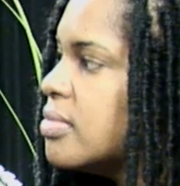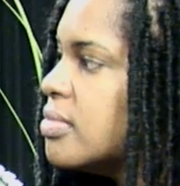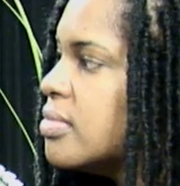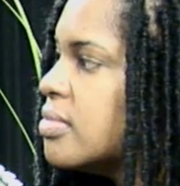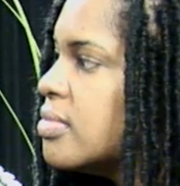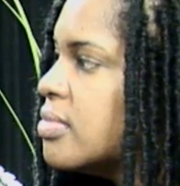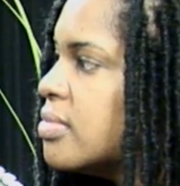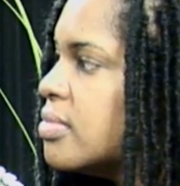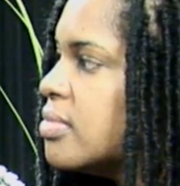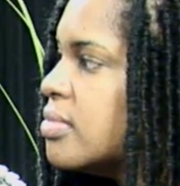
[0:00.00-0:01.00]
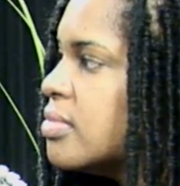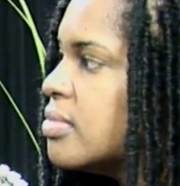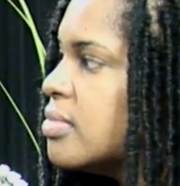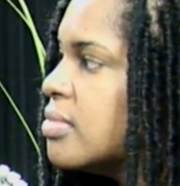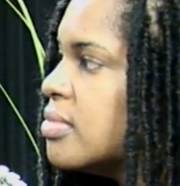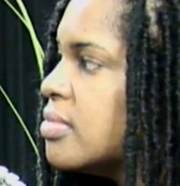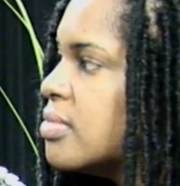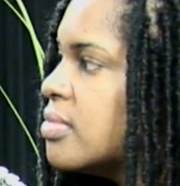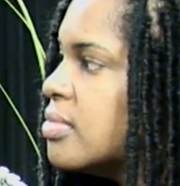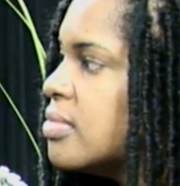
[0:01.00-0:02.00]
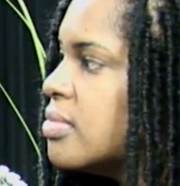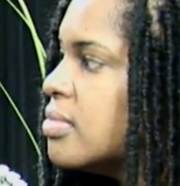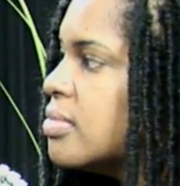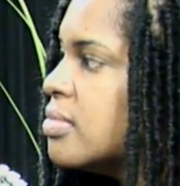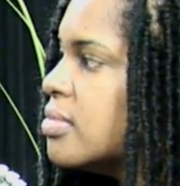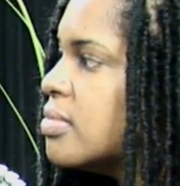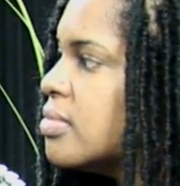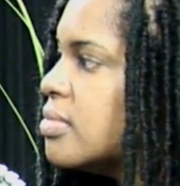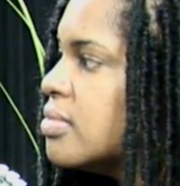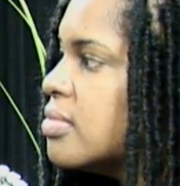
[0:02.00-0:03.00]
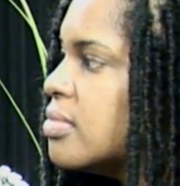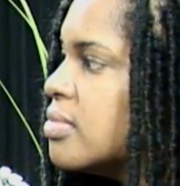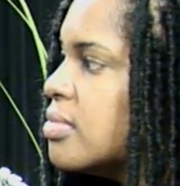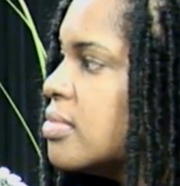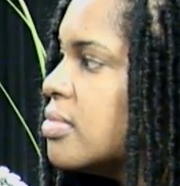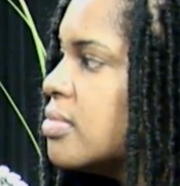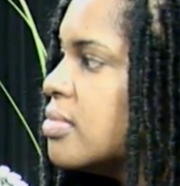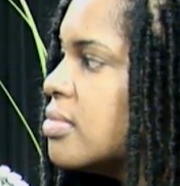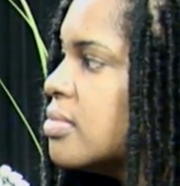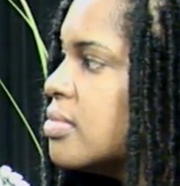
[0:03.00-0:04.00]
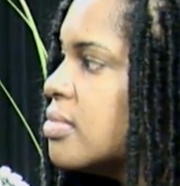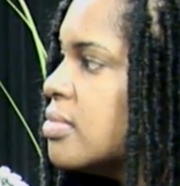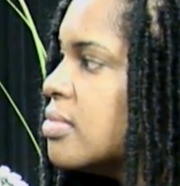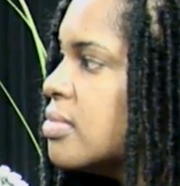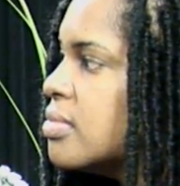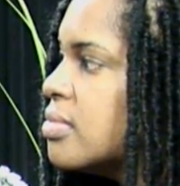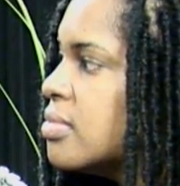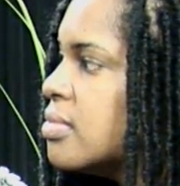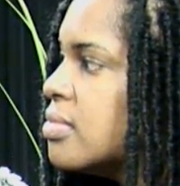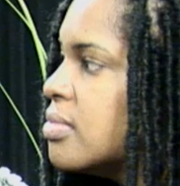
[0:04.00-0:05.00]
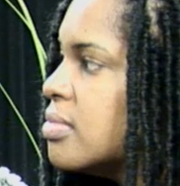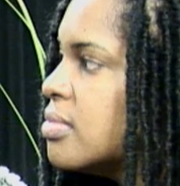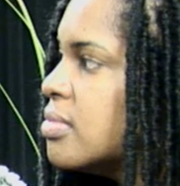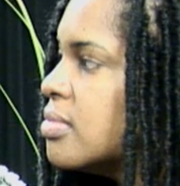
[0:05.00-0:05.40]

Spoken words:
No words are spoken by the person on screen.